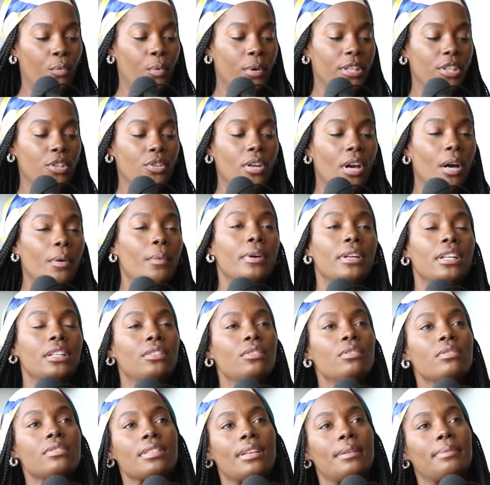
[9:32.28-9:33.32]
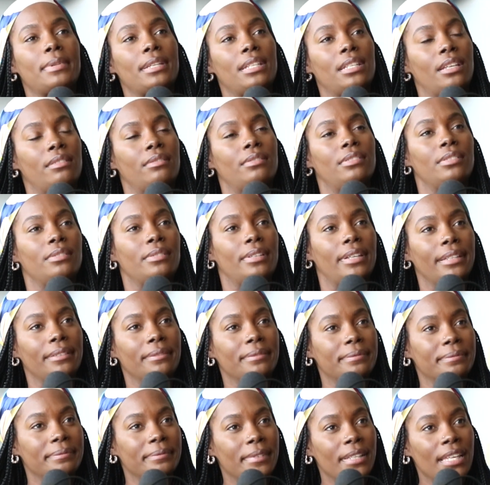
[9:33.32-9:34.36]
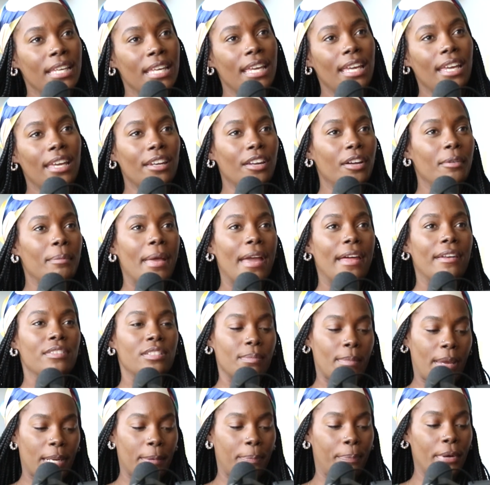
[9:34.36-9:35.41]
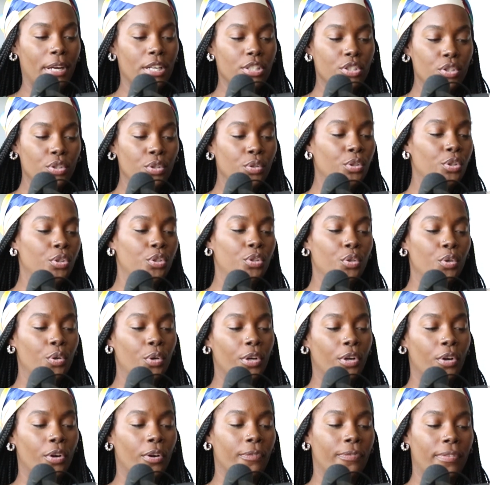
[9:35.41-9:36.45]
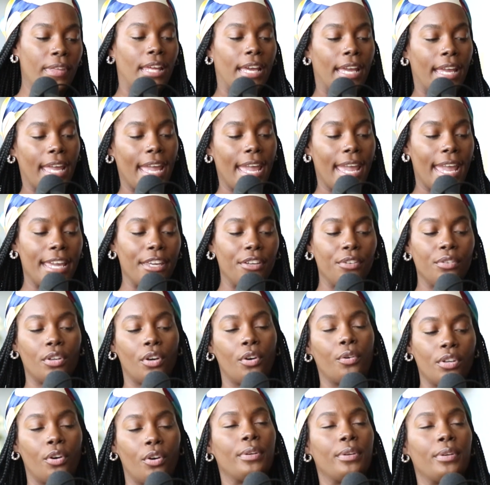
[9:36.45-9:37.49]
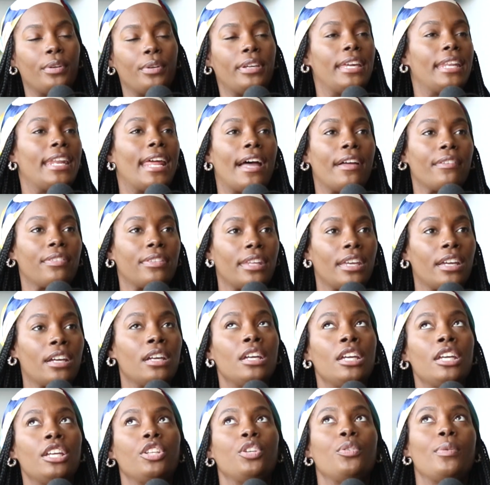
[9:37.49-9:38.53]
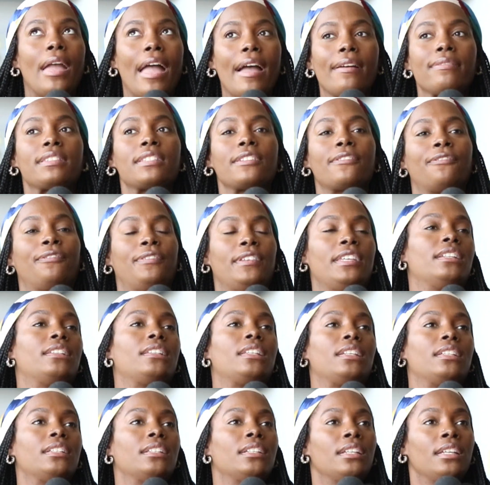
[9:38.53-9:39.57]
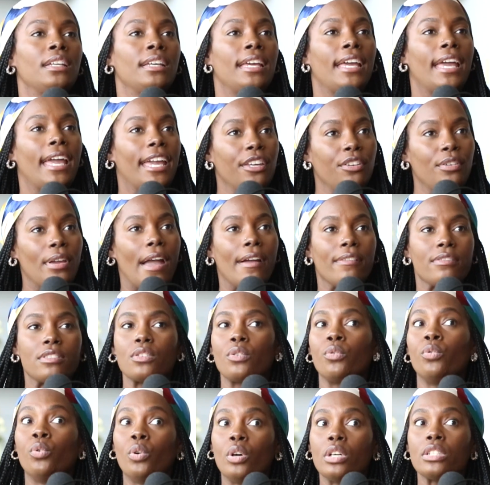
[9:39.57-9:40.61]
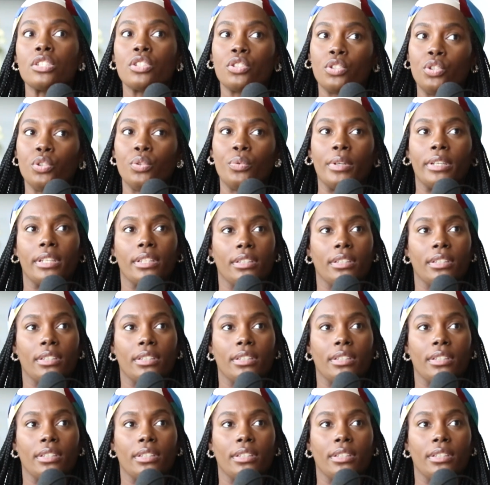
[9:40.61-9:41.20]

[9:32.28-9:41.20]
you don't want to do something, don't do it. It don't matter if somebody pressure you to do it or if they feel like, hey, get out there. You have to feel it. And you have to want to do it,